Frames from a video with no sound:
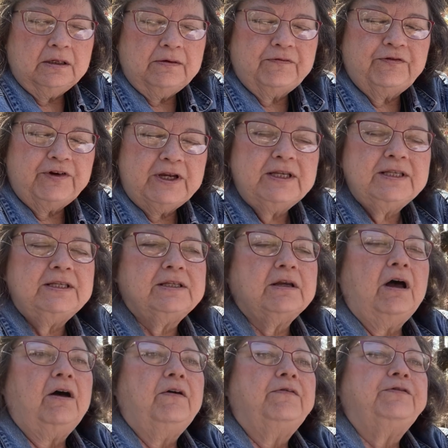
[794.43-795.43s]
Friends
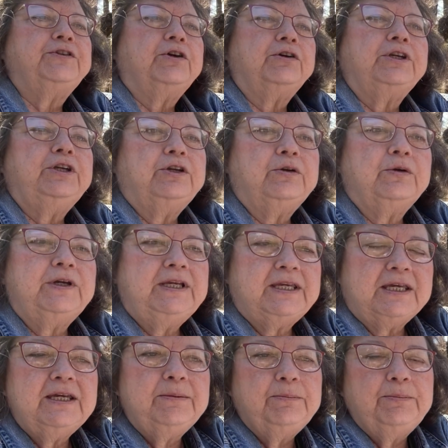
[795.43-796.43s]
of Turkey Creek
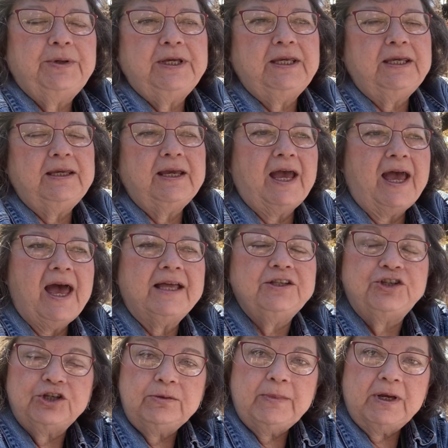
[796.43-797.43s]
NP at
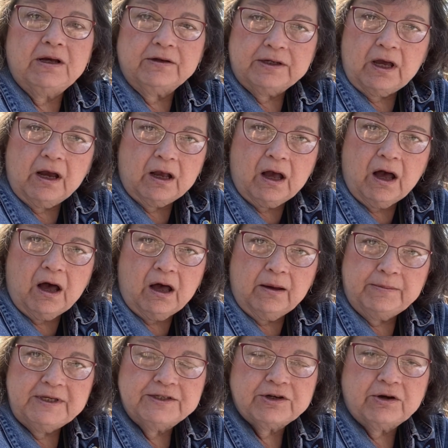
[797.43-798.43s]

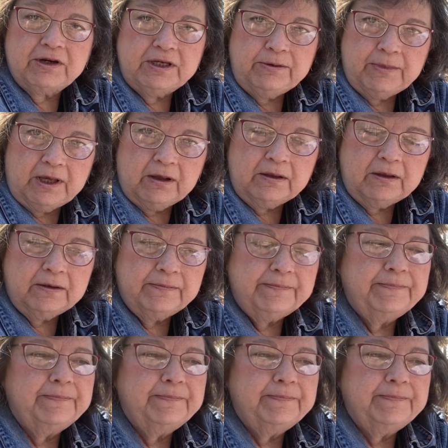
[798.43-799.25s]
gmail.com is our email.